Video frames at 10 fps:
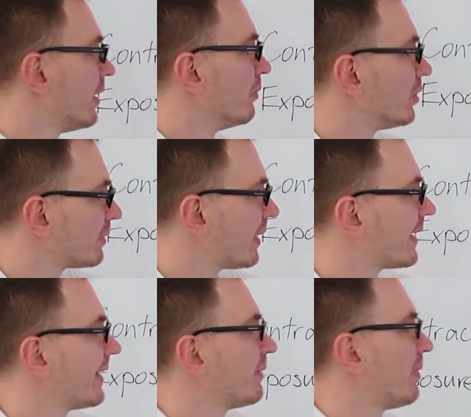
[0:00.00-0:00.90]
Multiply
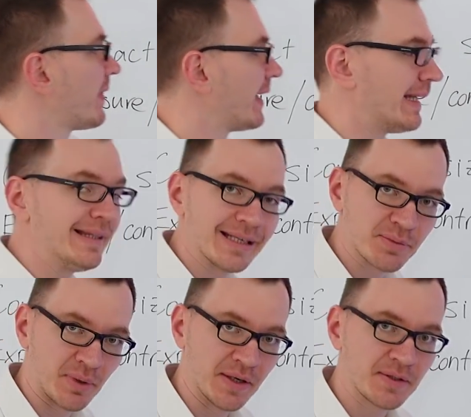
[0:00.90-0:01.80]
that by the index
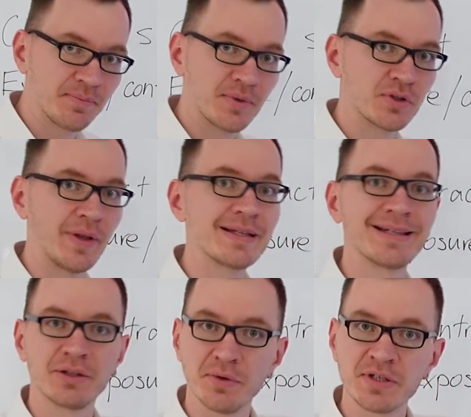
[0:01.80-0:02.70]
price, so that's
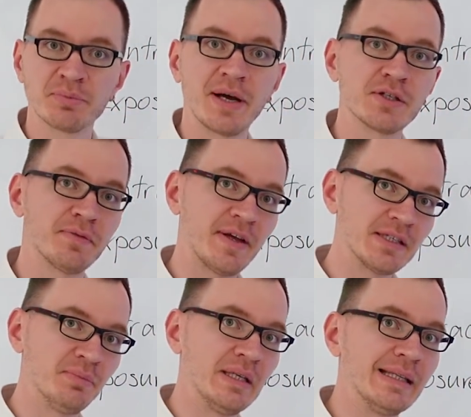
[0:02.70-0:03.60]
the closing price of
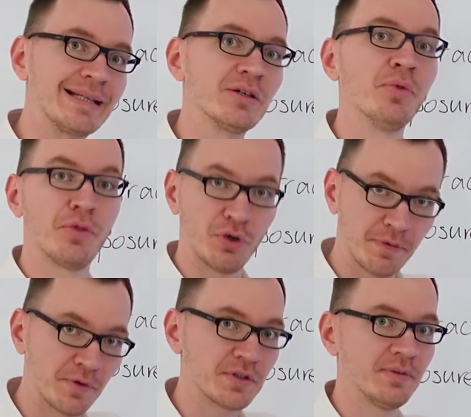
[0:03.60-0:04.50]
S&P index on
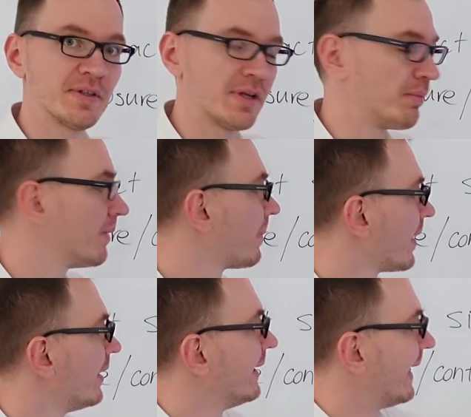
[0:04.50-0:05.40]
31st of December,
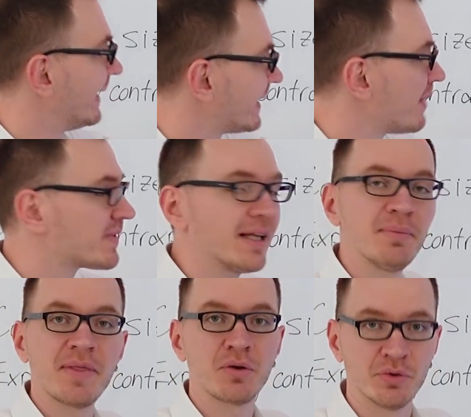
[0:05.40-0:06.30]
and times that
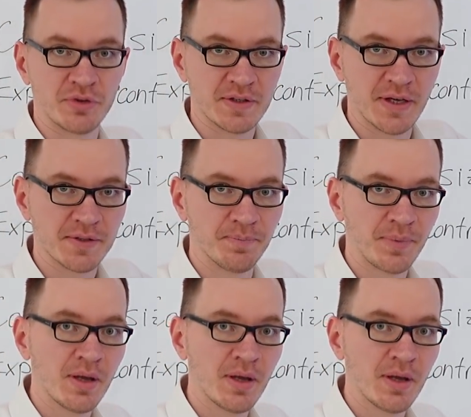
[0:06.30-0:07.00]
by the contract size.